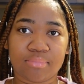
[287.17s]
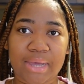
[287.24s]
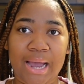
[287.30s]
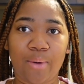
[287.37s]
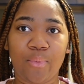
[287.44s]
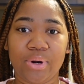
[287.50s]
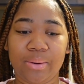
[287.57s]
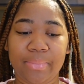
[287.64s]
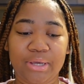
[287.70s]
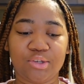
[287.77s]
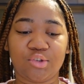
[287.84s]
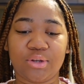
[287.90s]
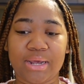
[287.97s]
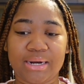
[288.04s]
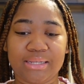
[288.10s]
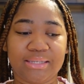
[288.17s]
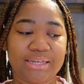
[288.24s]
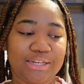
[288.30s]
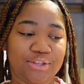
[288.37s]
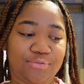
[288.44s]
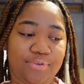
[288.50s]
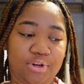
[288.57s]
I want to make sure that it
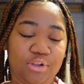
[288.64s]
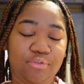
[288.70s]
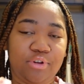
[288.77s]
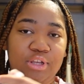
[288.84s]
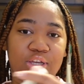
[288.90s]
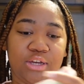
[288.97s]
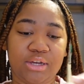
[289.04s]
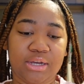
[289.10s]
tastes really, really good,